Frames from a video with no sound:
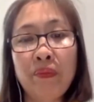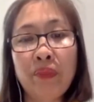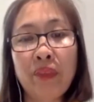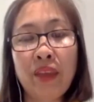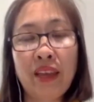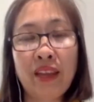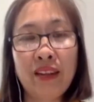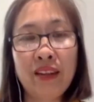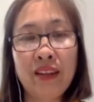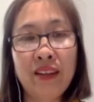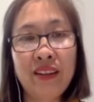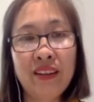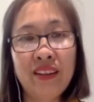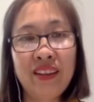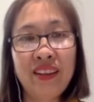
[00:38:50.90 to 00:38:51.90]

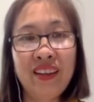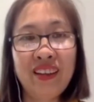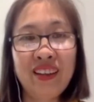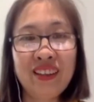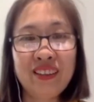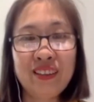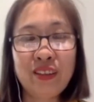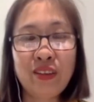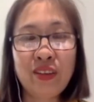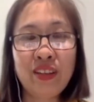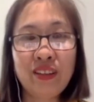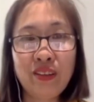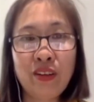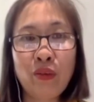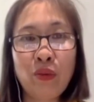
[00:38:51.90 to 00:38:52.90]
And sorry,
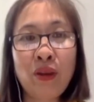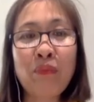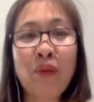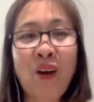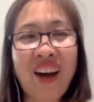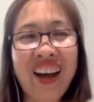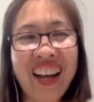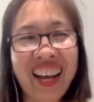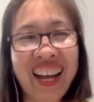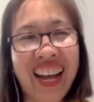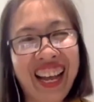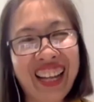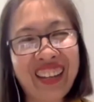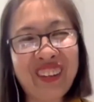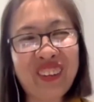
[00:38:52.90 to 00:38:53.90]
one more,
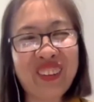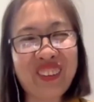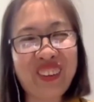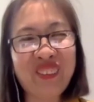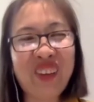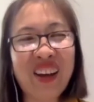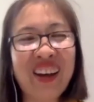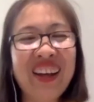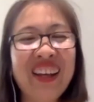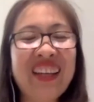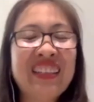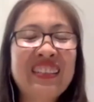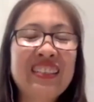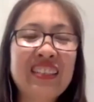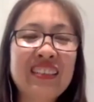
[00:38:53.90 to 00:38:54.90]
one more.
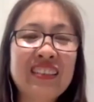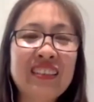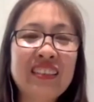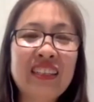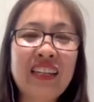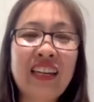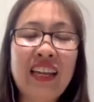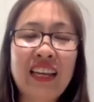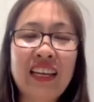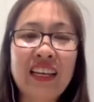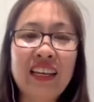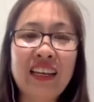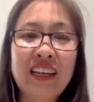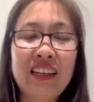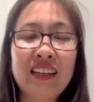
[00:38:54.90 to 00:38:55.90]
Just like
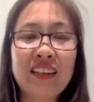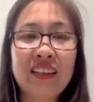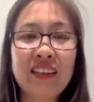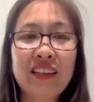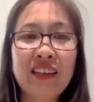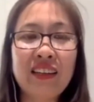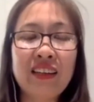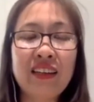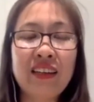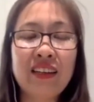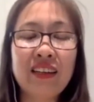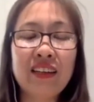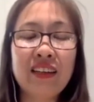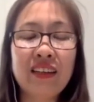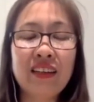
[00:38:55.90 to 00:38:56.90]
the
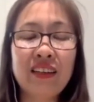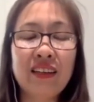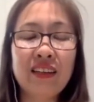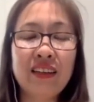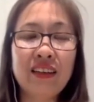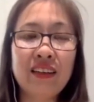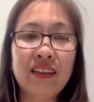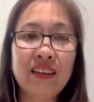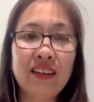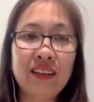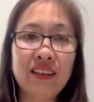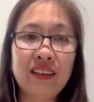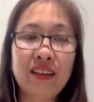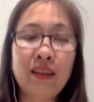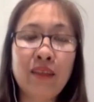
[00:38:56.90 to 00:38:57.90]

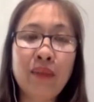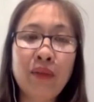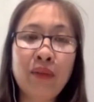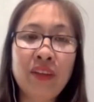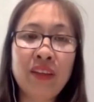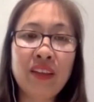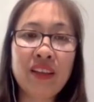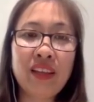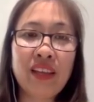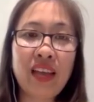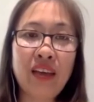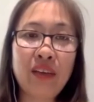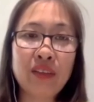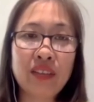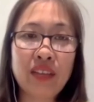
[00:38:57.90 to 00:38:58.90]
community
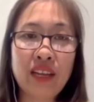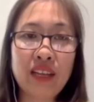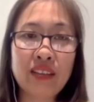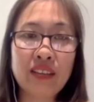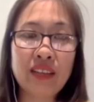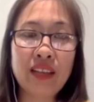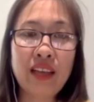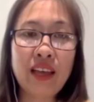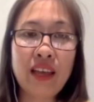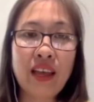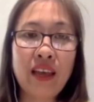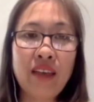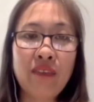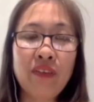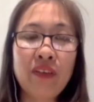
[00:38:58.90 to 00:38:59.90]
outside
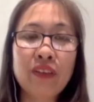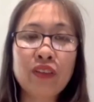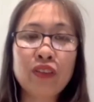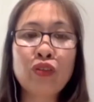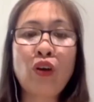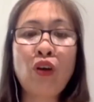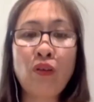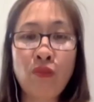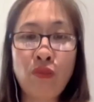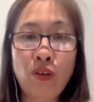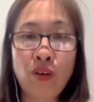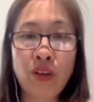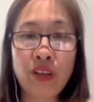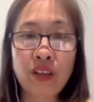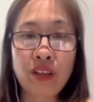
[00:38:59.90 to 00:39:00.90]
have a strong
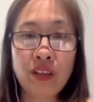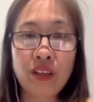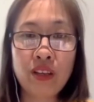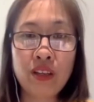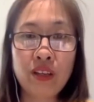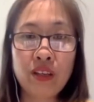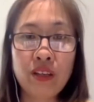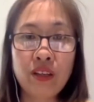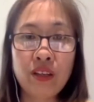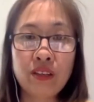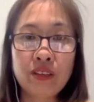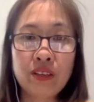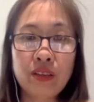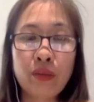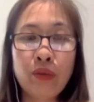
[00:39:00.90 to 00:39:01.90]
voice,
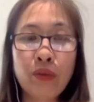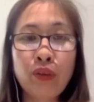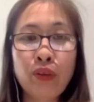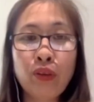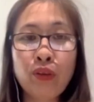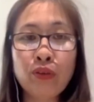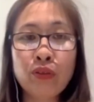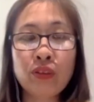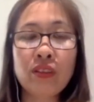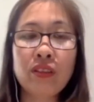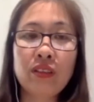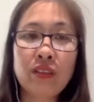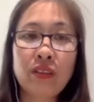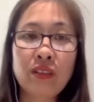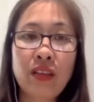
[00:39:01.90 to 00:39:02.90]
so use
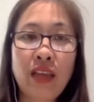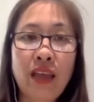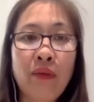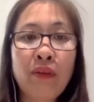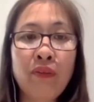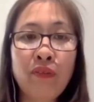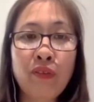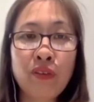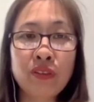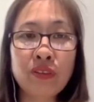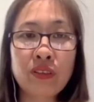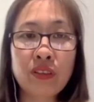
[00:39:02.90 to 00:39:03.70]
our voice